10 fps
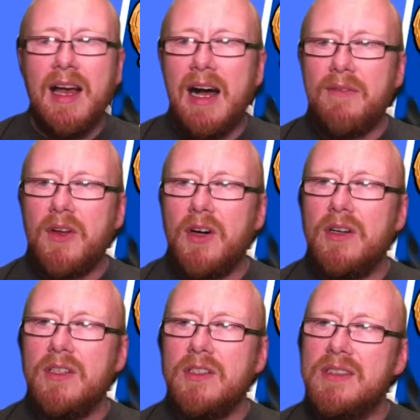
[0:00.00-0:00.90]
I've
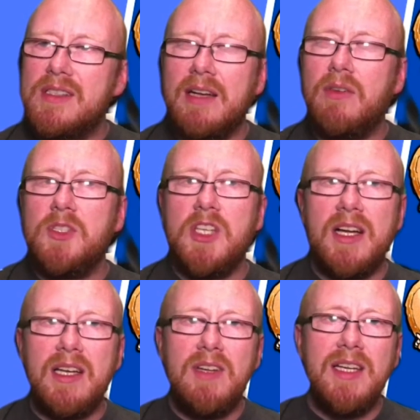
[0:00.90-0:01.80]
got a site from
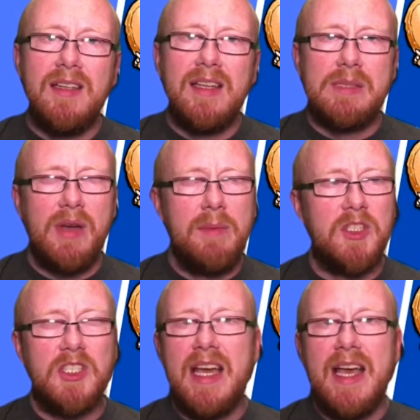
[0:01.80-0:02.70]
January that's pretty
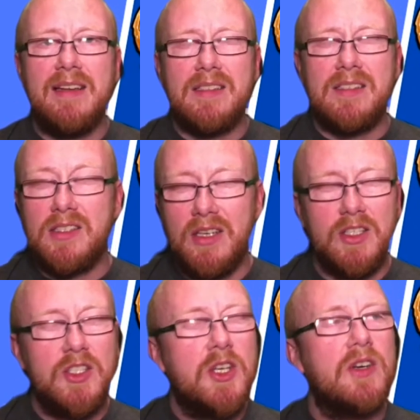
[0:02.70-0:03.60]
much dead. It's just got a
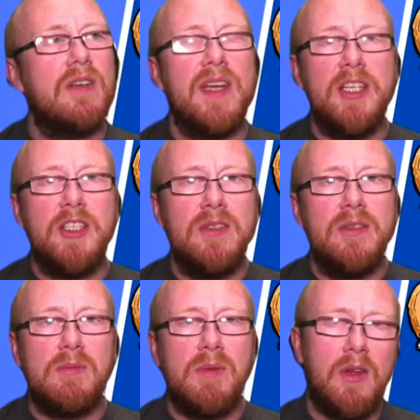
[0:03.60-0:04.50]
ton of
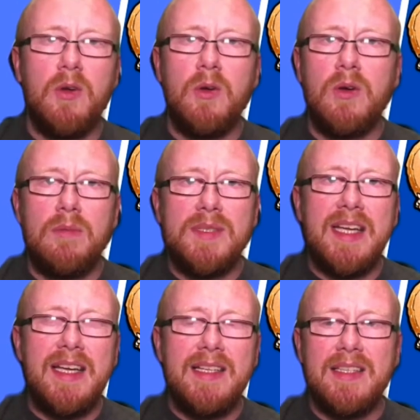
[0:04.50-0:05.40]
issues with the Google
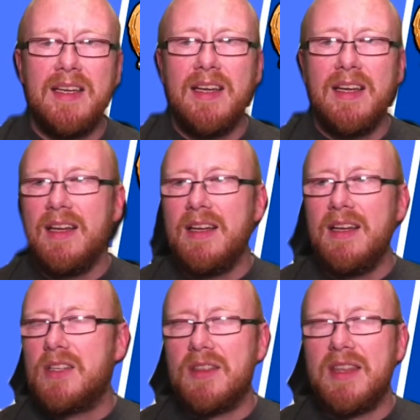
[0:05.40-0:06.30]
update.
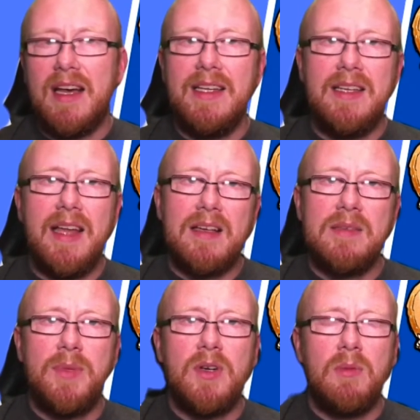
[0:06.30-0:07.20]
It's got that indexing
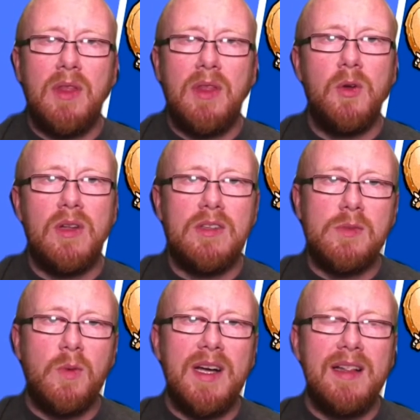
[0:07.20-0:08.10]
bug with Google as
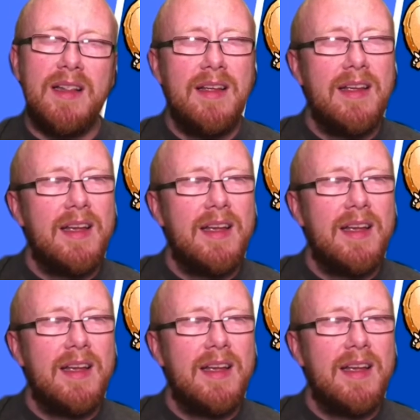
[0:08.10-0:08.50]
well.